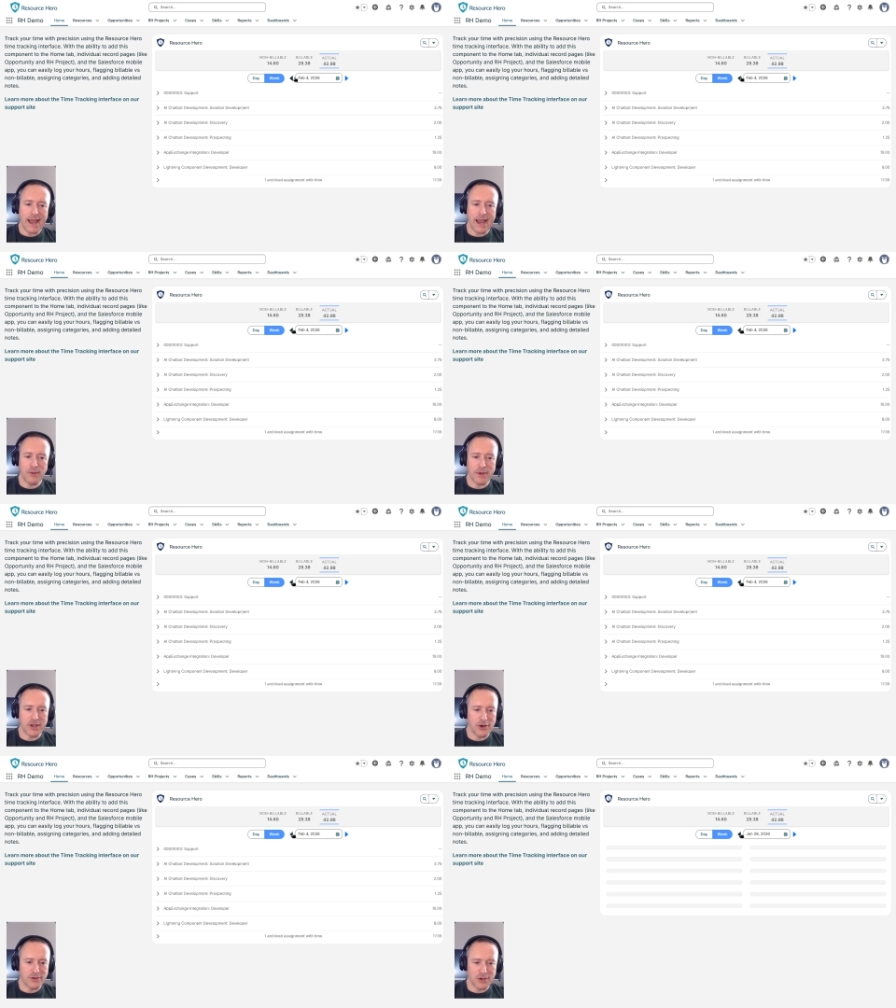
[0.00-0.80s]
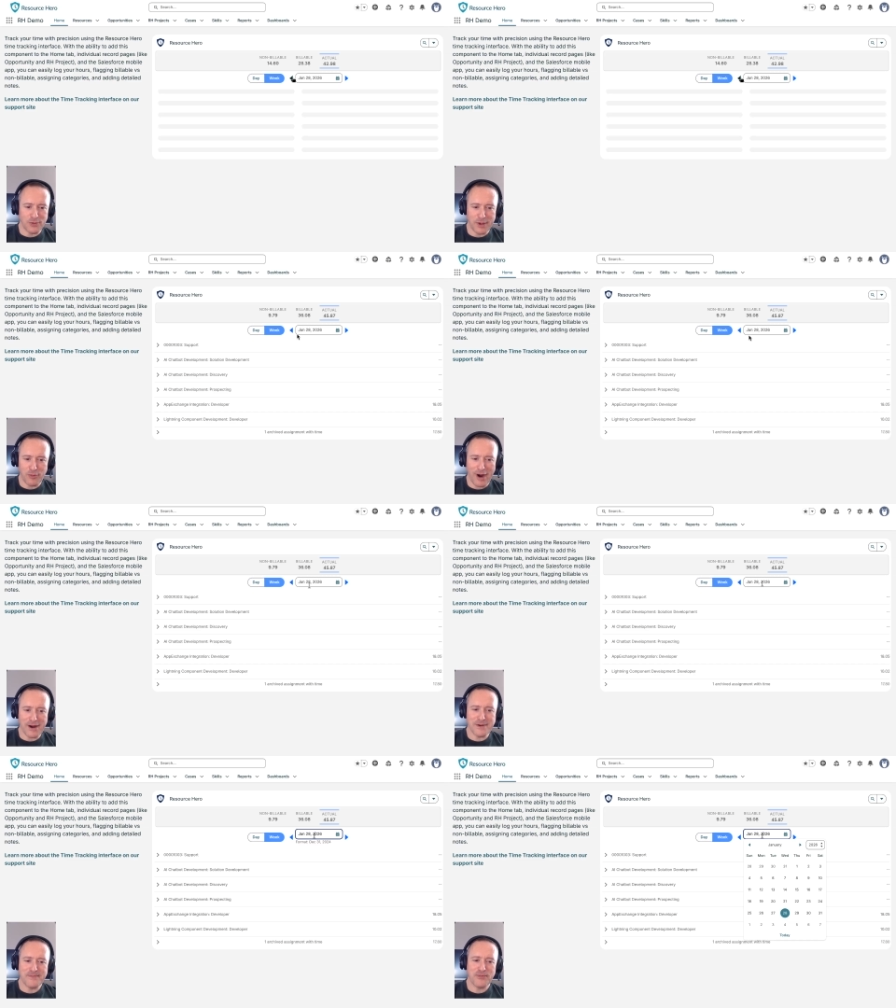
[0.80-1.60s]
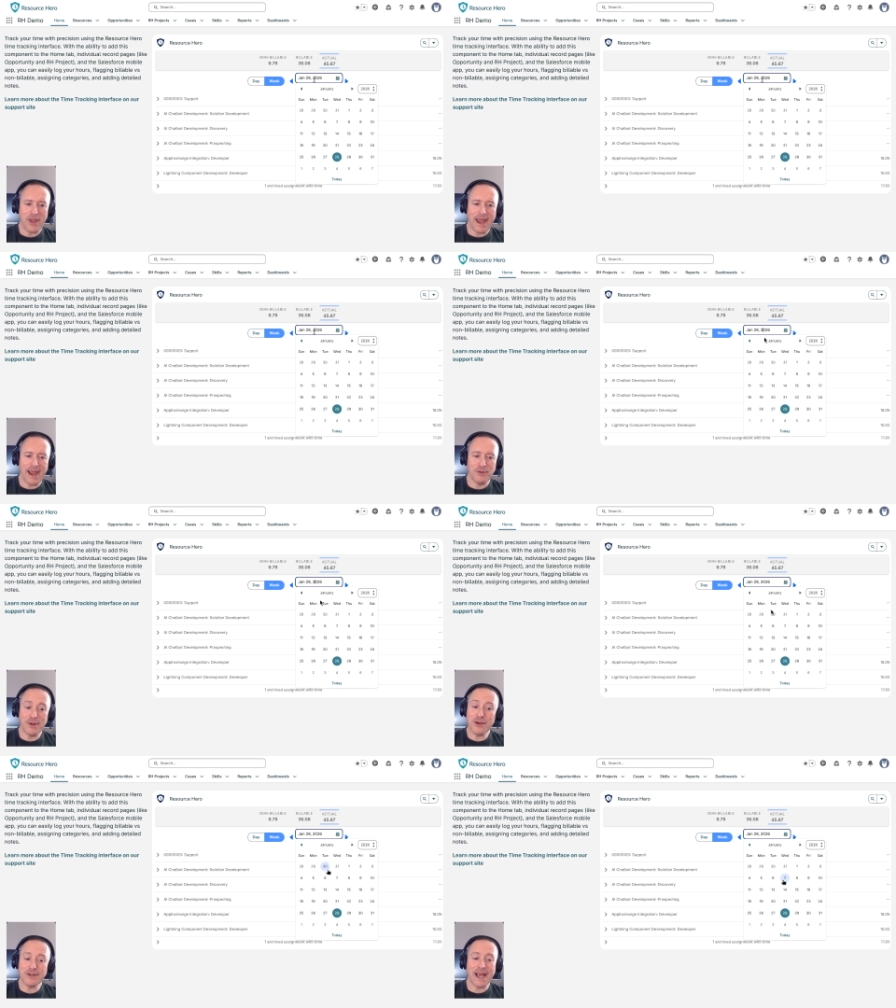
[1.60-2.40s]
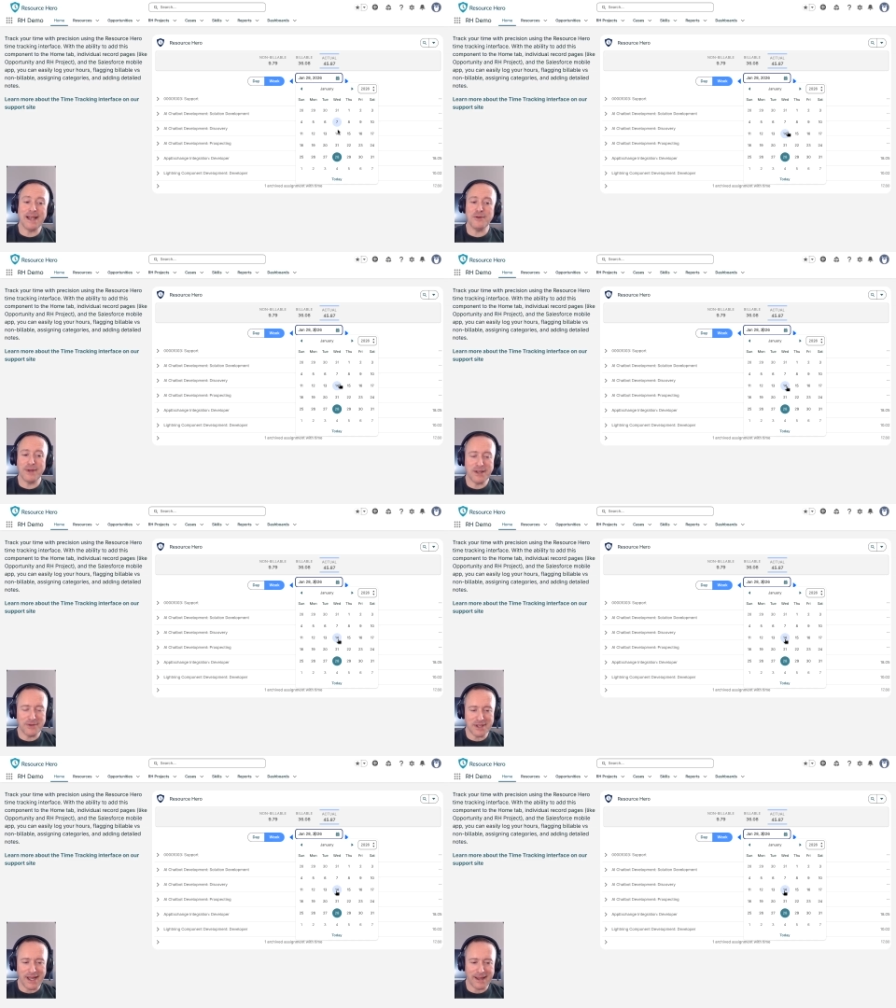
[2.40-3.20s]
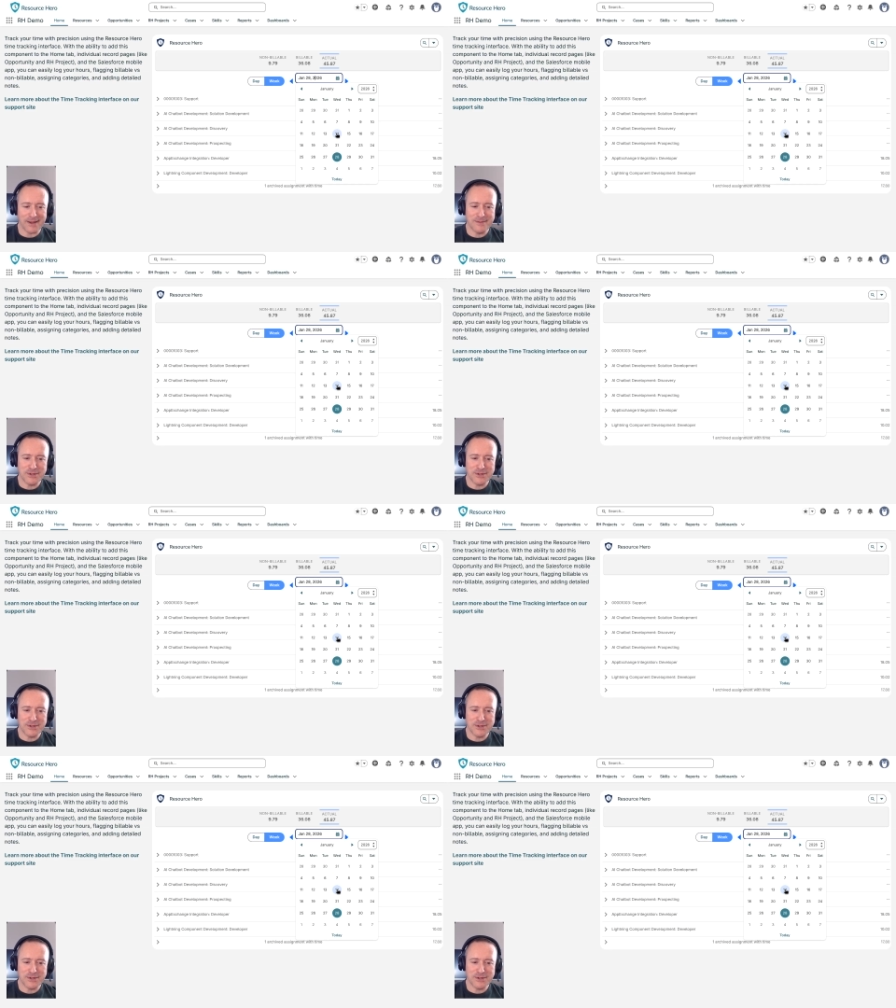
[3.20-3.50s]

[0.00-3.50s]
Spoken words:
And we can go to the week prior and we can go to any week that we like.